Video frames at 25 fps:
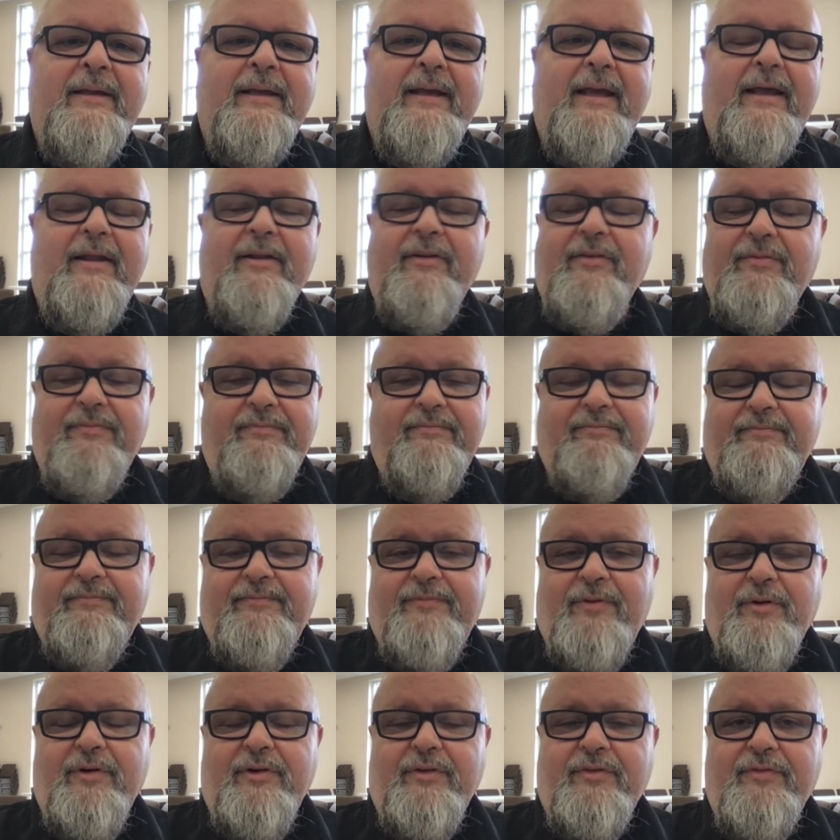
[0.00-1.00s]
And as
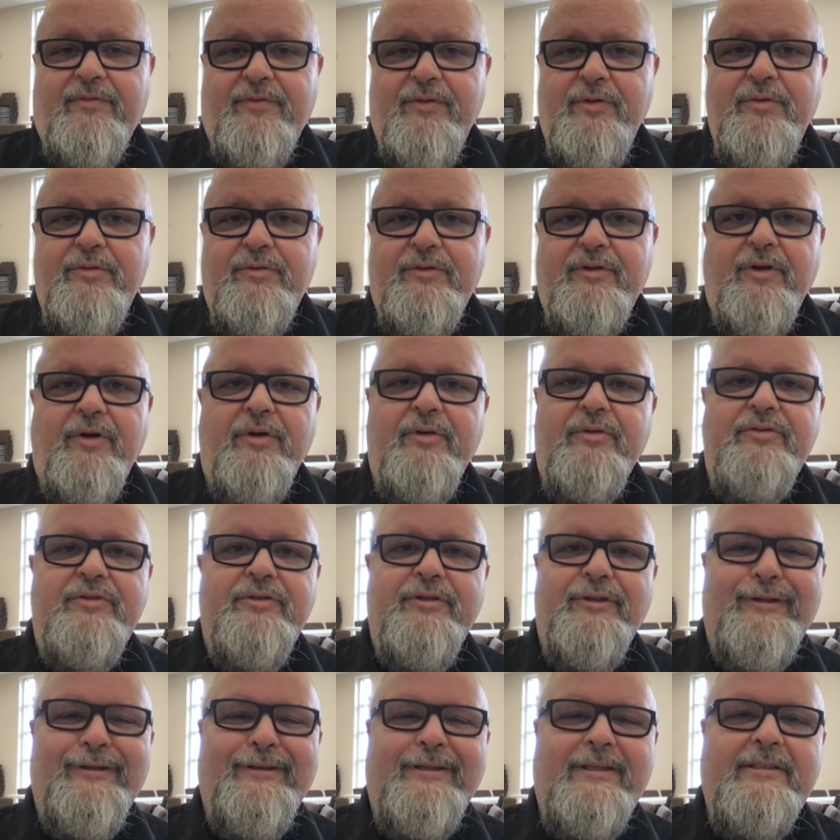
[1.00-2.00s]
far as food goes,
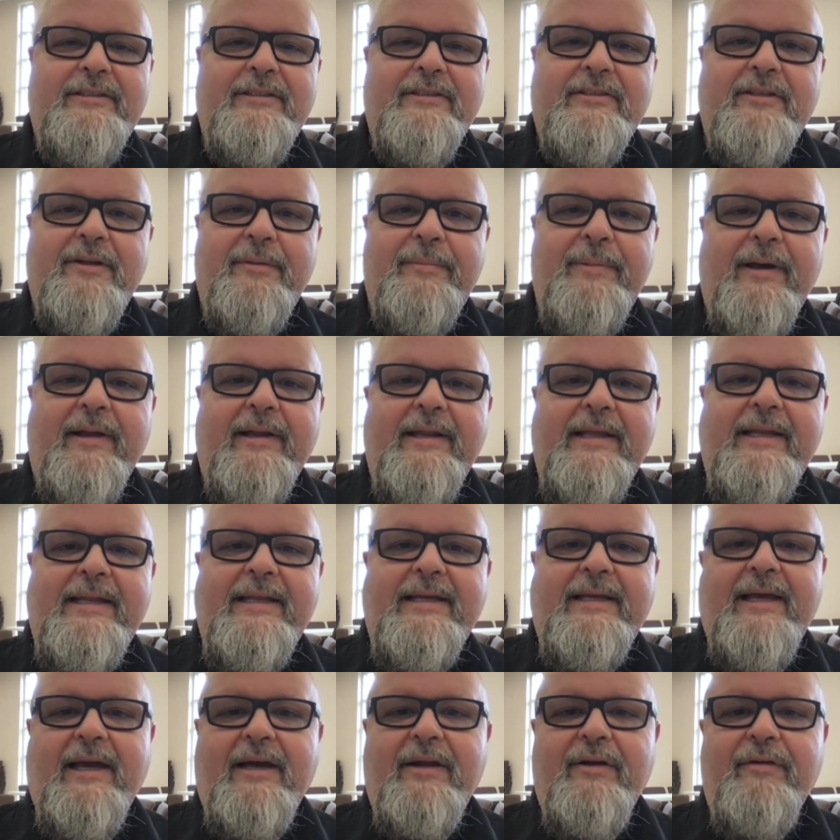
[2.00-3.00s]
you can get just about
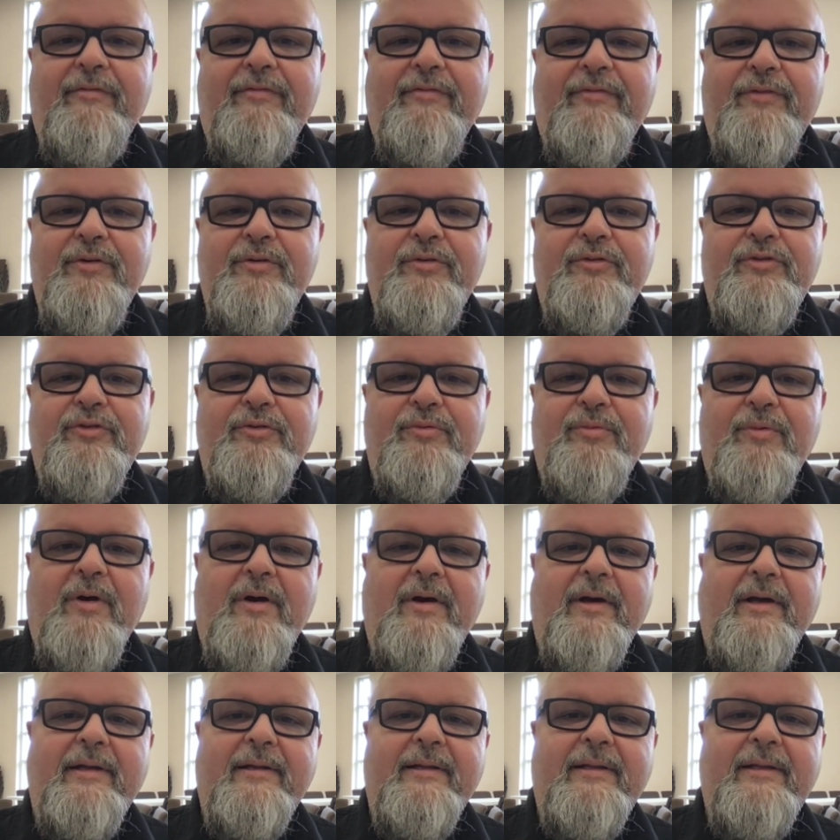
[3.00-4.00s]
any kind of food you
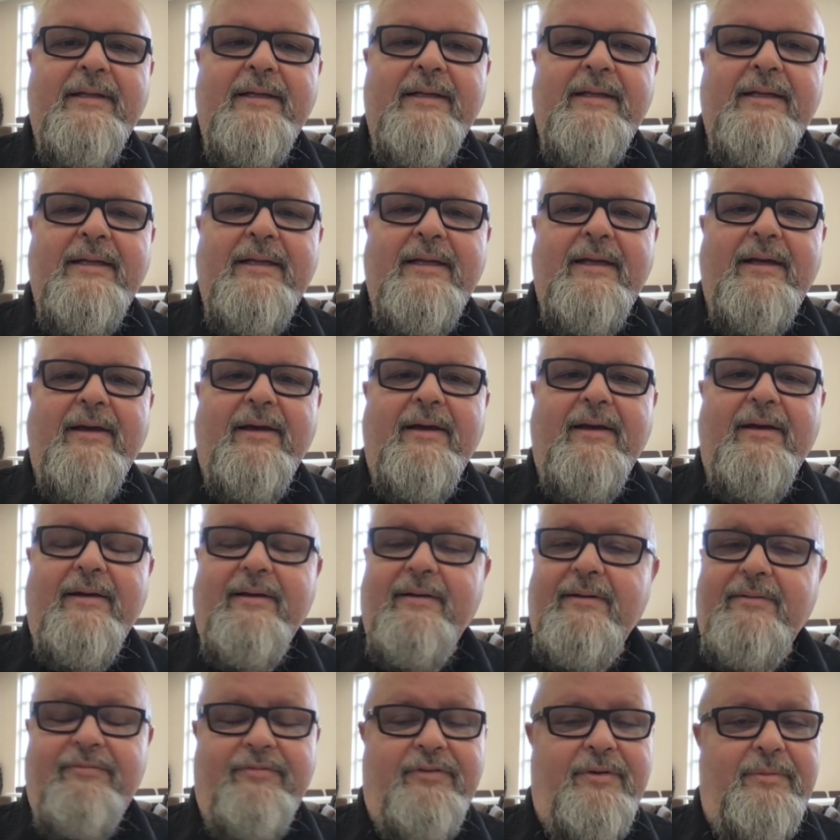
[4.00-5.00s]
want
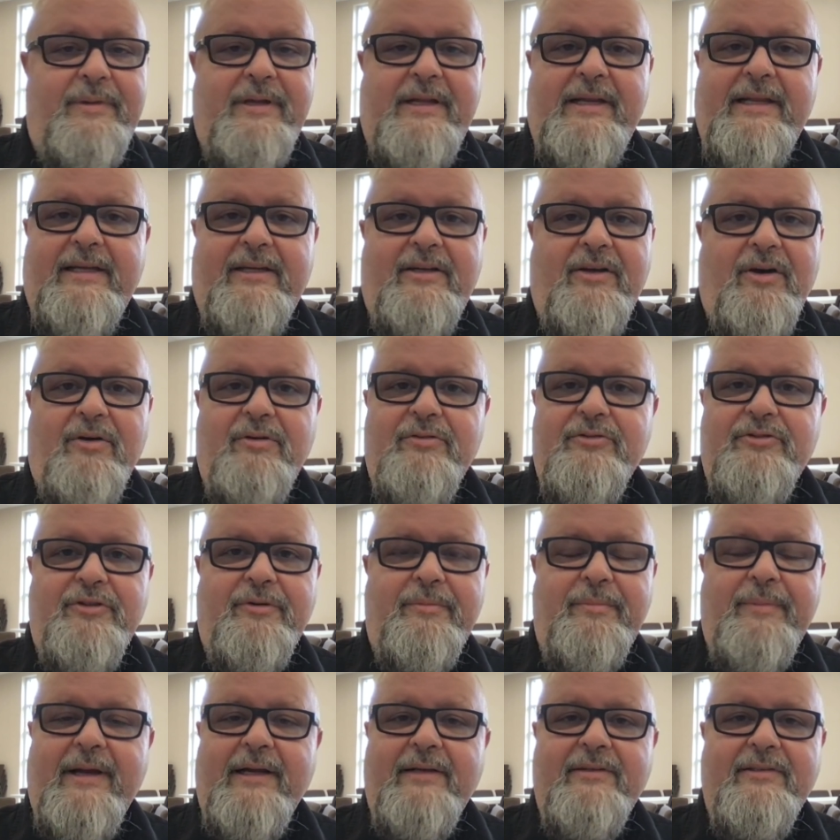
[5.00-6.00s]
from any culture,
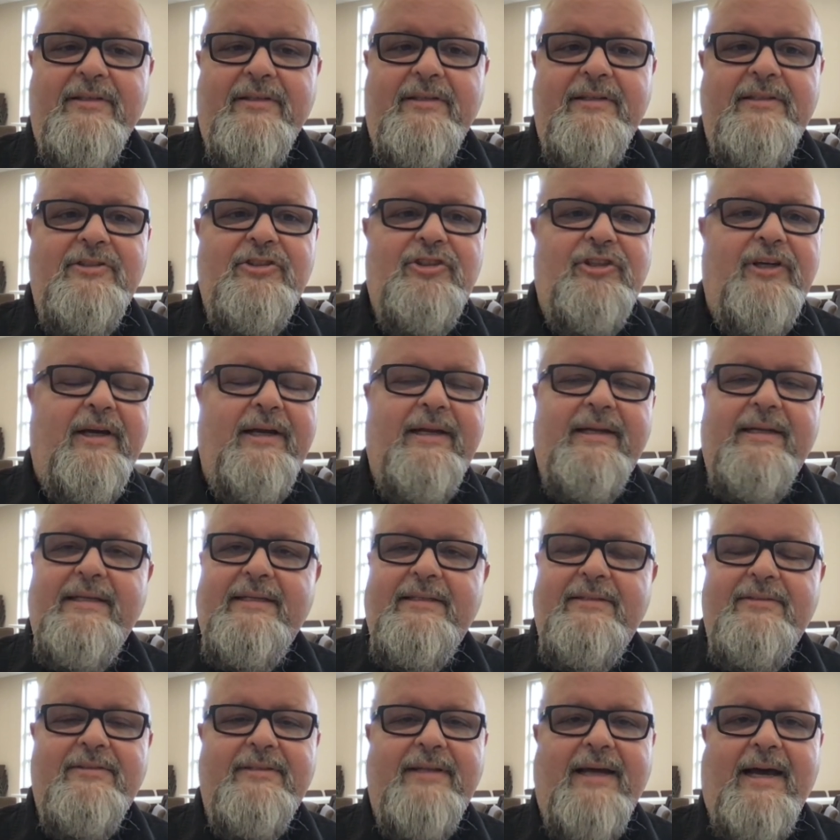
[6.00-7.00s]
Mexican,
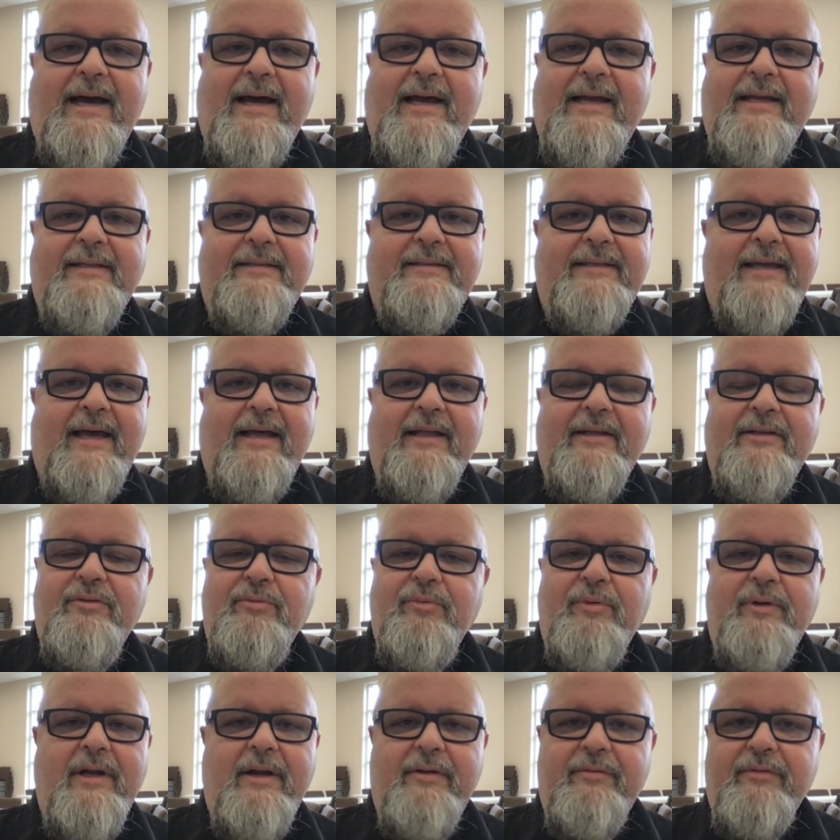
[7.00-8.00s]
Chinese, Thai, Italian,
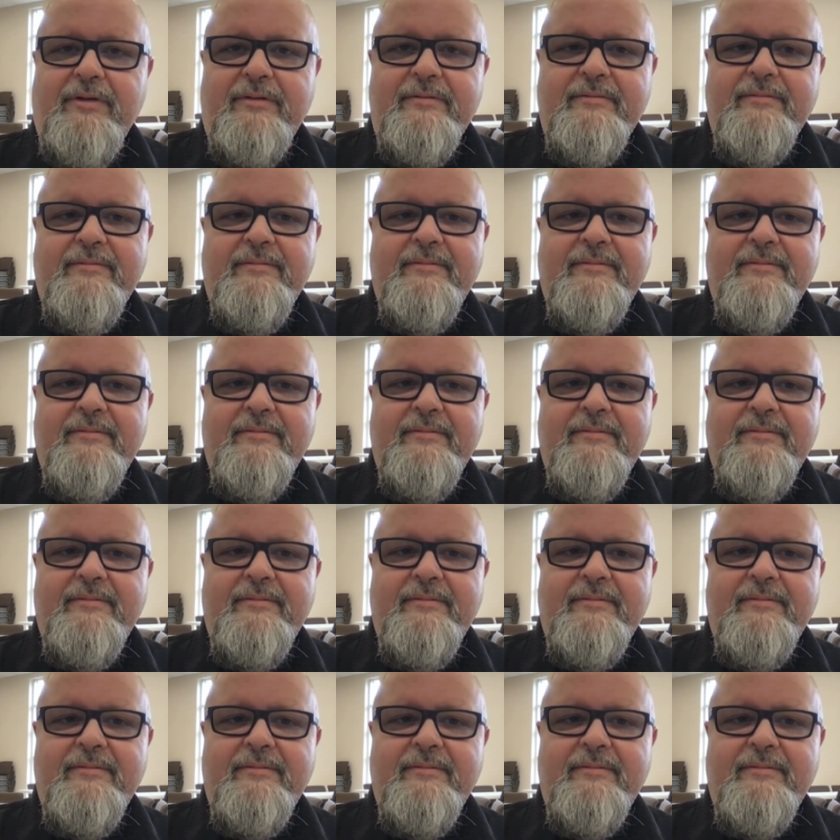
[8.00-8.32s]
whatever.